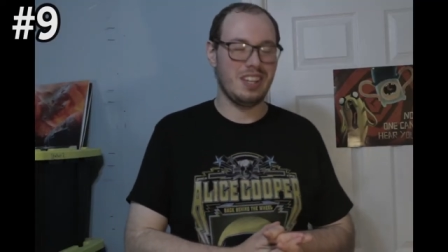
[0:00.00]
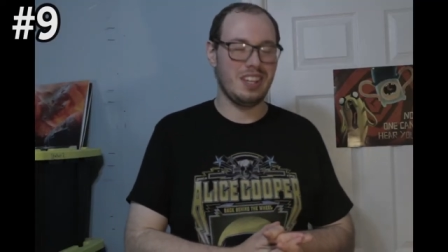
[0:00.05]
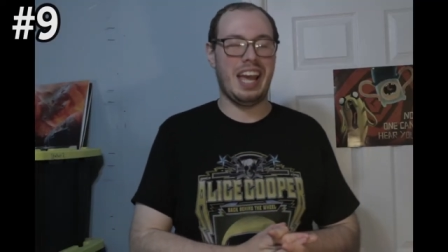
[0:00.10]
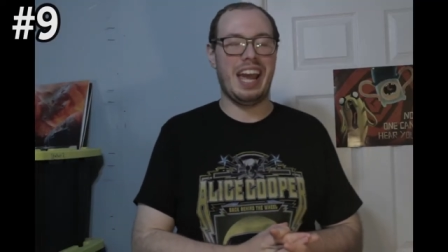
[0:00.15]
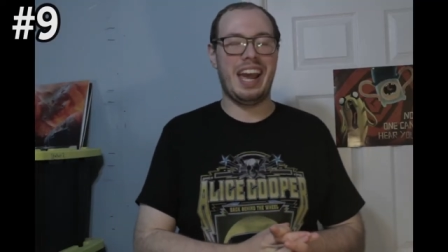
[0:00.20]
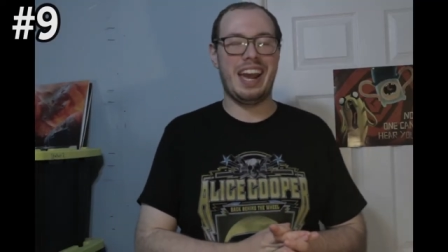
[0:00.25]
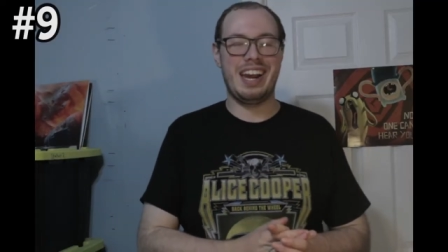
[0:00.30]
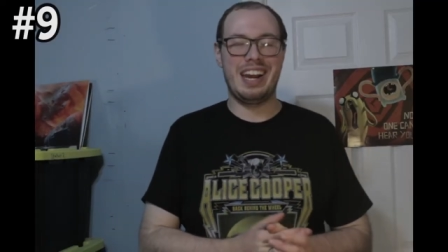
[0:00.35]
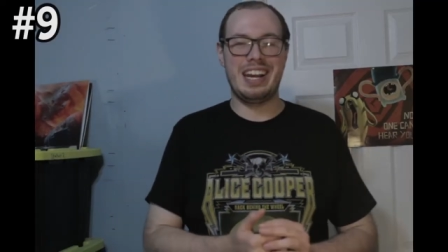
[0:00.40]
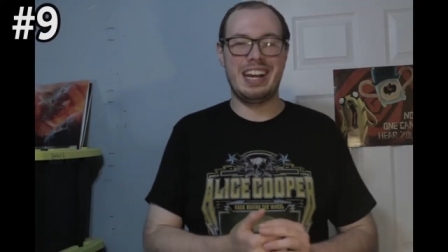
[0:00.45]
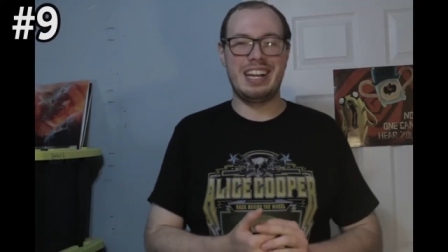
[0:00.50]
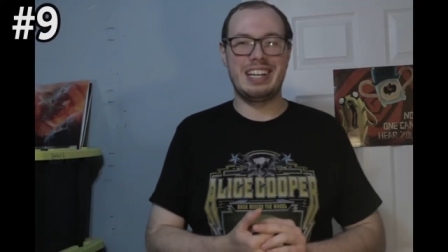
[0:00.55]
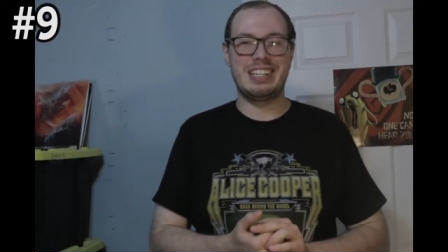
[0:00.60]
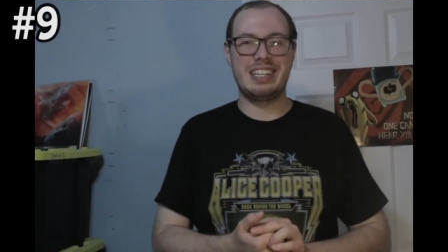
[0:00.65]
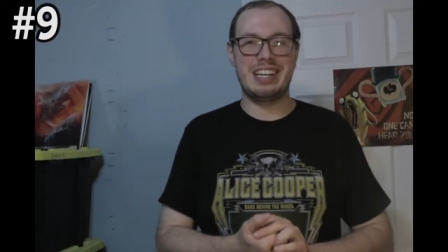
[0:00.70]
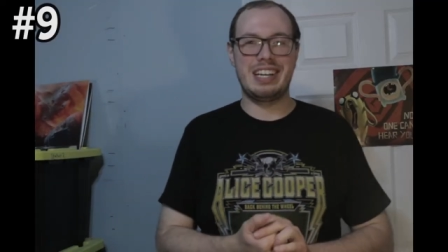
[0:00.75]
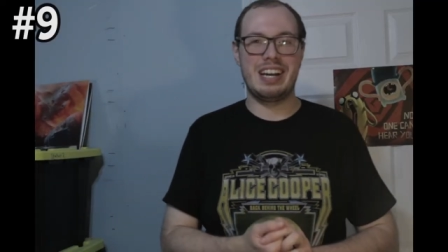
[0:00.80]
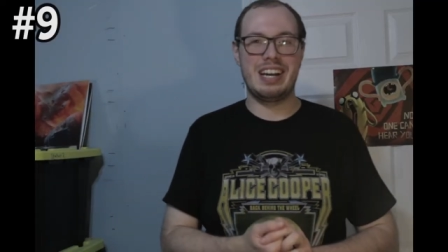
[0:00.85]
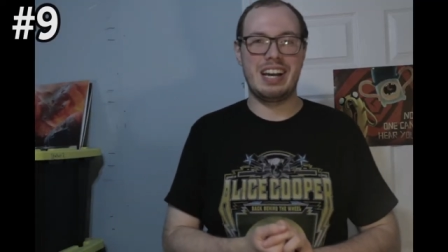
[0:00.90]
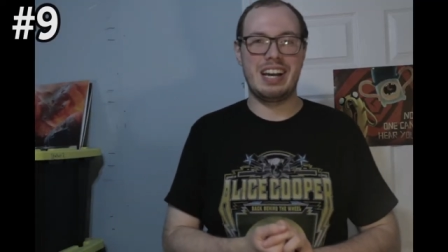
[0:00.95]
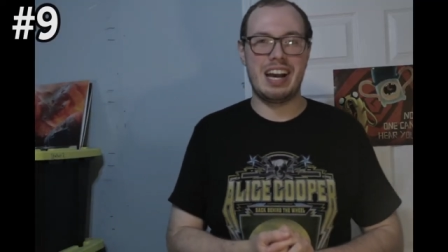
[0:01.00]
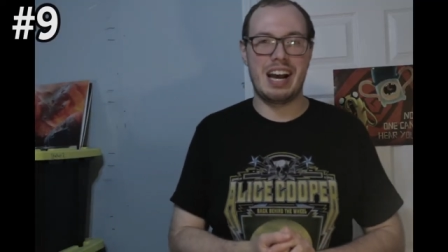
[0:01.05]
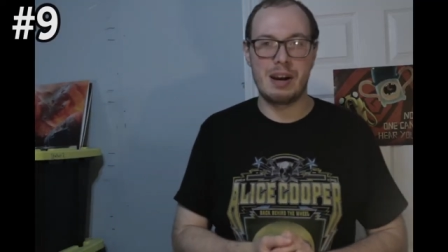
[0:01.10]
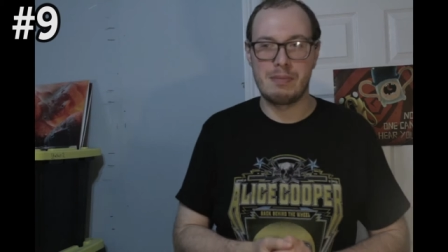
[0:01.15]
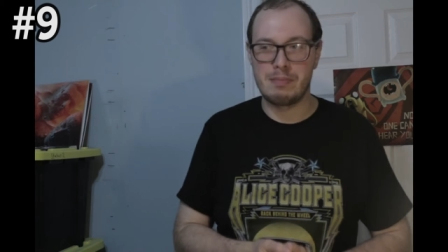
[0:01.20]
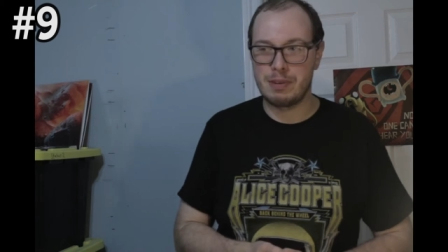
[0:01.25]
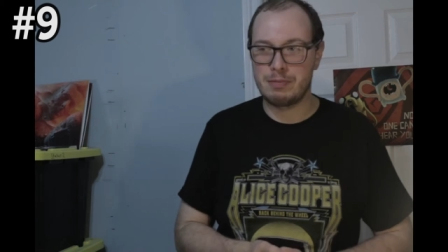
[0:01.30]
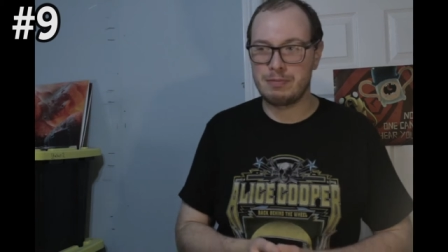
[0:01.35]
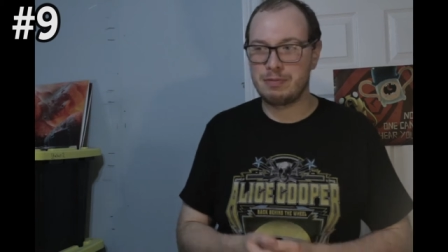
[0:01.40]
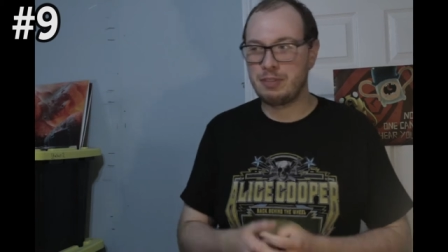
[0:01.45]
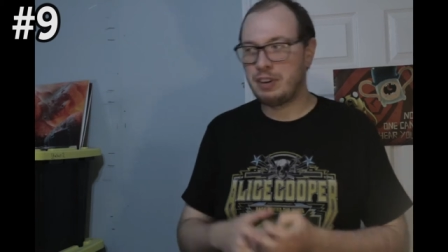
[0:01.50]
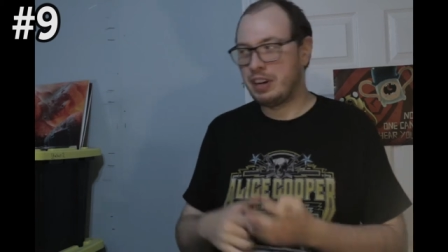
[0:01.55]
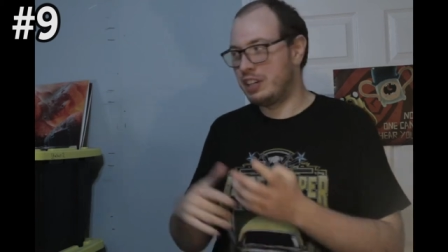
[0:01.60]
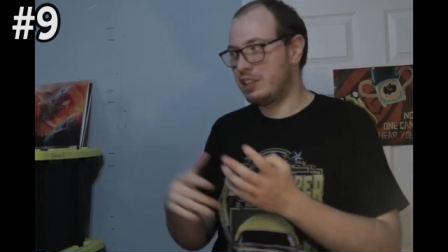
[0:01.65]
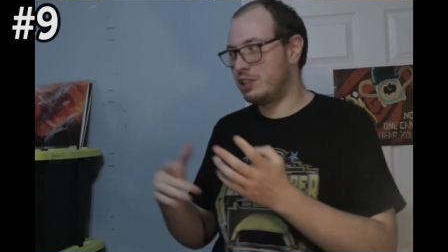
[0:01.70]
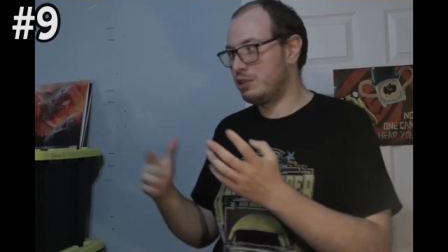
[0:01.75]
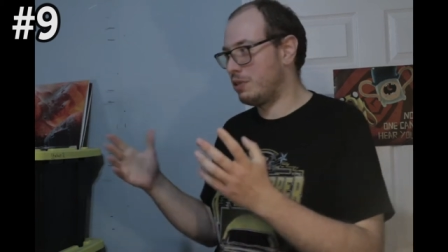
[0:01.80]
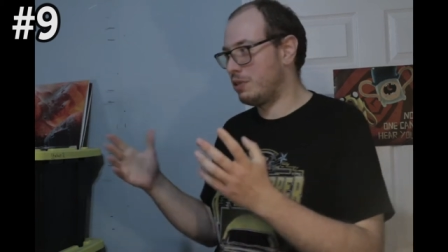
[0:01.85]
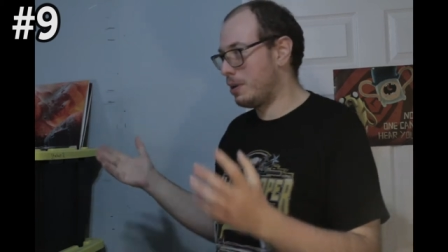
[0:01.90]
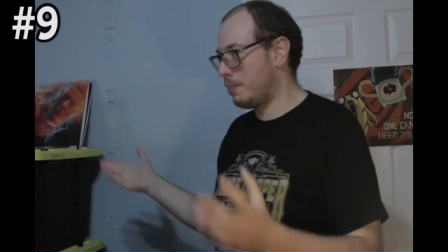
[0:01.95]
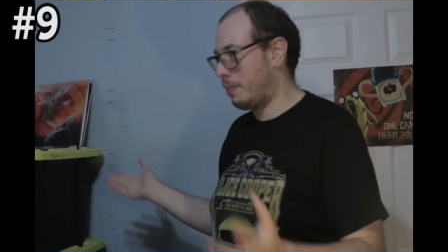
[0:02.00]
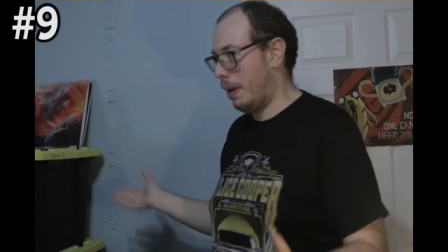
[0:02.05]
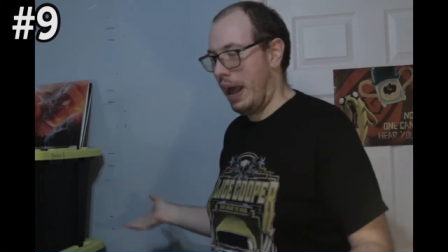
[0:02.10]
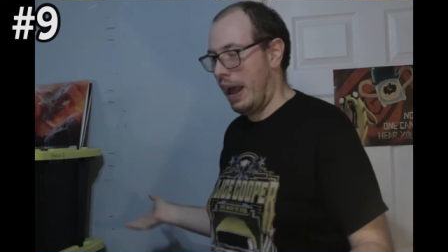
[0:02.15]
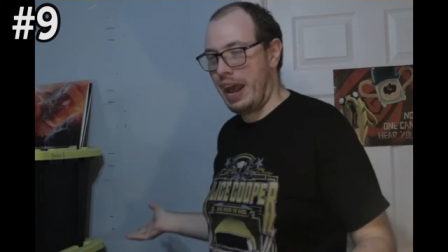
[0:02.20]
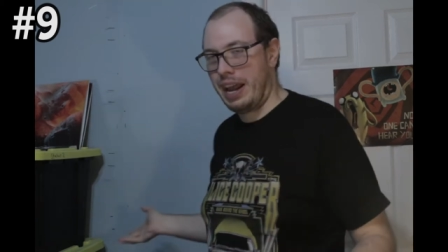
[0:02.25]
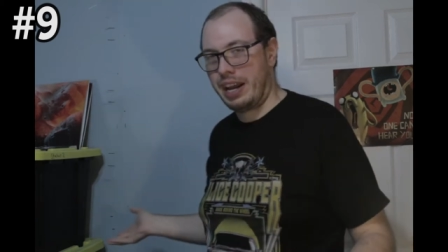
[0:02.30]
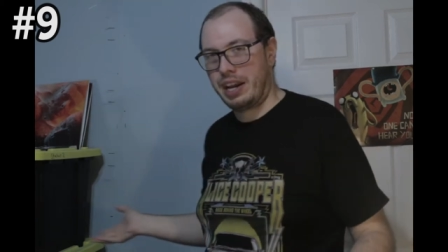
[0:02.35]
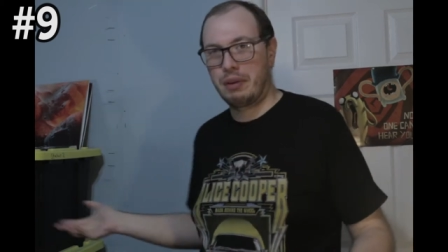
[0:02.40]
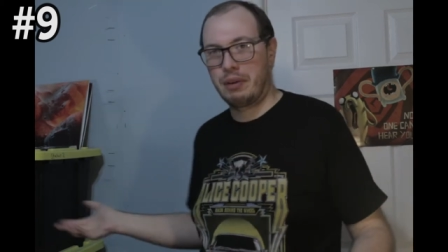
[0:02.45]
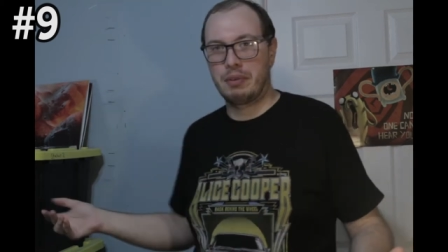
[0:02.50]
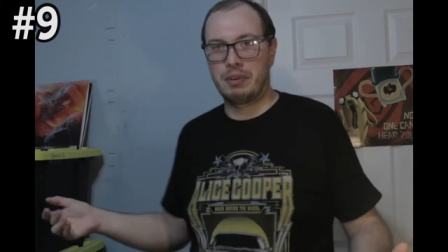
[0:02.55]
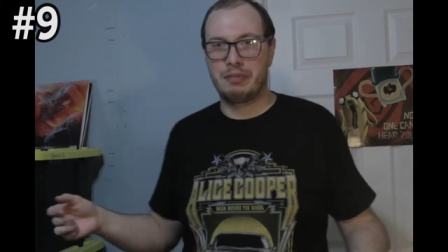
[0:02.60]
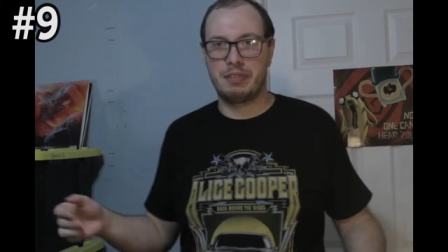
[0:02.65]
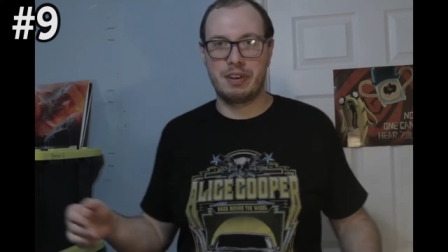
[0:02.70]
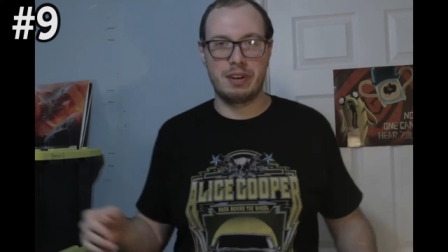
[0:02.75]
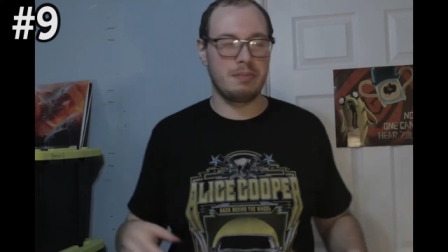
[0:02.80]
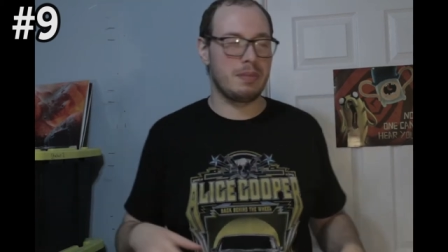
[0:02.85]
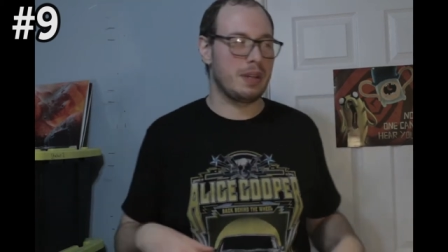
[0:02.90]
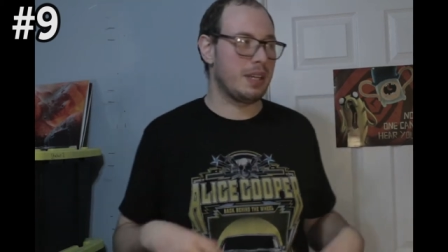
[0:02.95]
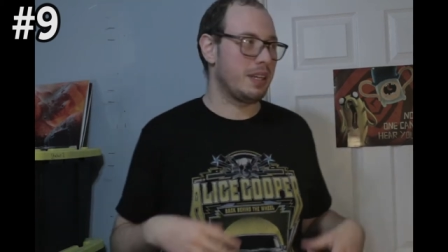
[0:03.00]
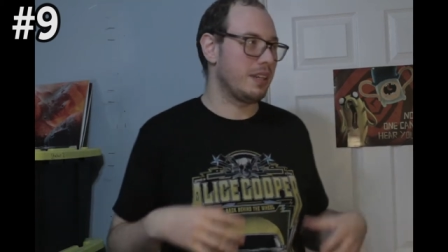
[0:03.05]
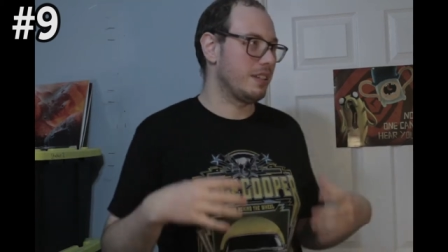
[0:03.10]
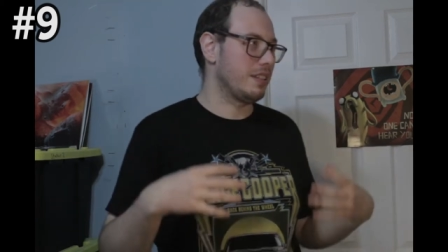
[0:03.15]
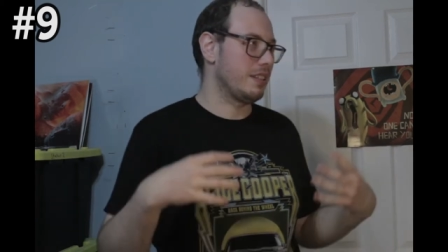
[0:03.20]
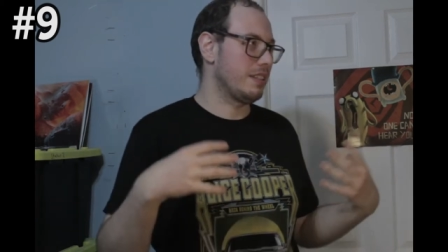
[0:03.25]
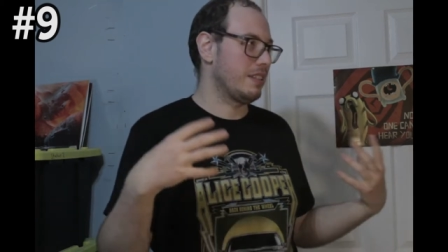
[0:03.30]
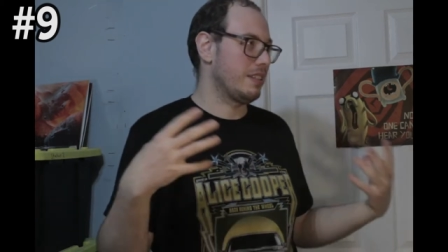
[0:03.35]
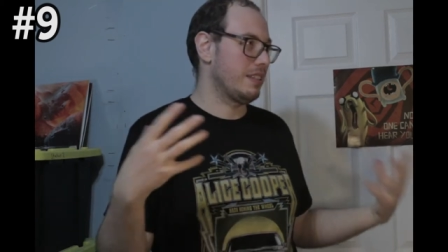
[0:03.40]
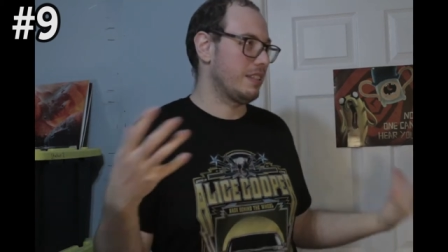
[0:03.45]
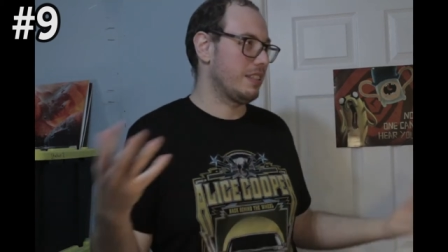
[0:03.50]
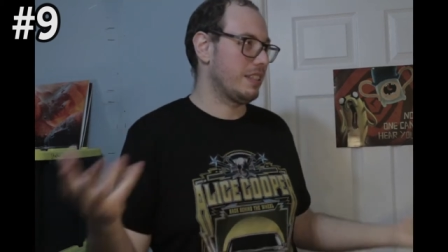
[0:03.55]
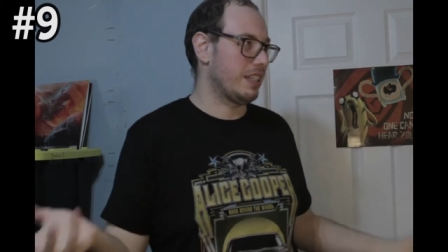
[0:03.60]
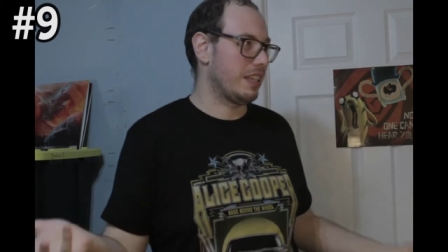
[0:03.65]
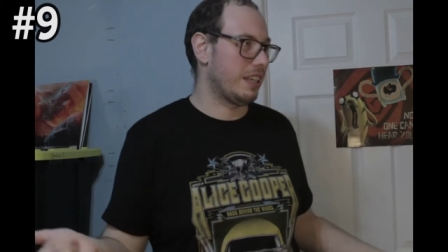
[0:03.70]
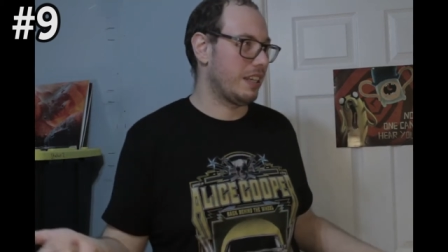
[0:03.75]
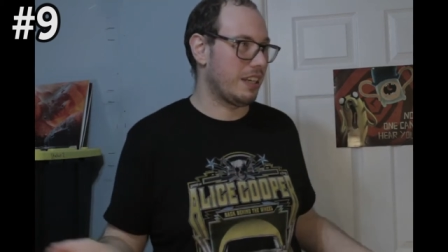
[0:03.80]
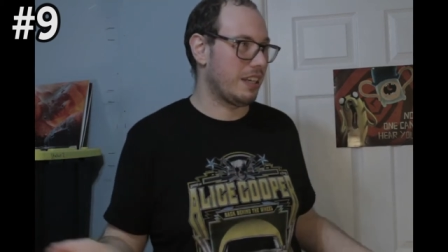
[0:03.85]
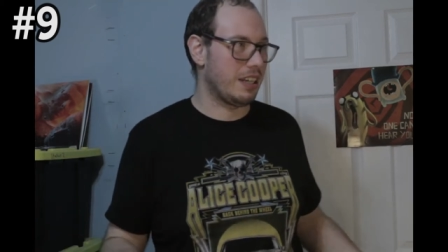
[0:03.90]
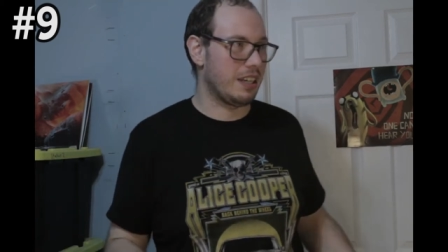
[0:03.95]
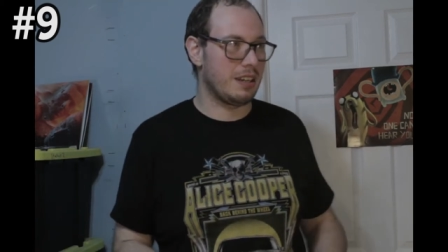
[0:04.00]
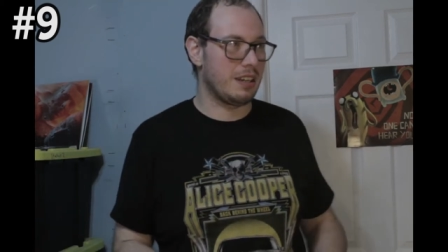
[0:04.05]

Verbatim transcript: and uh, I'm afraid to unpack everything because uh,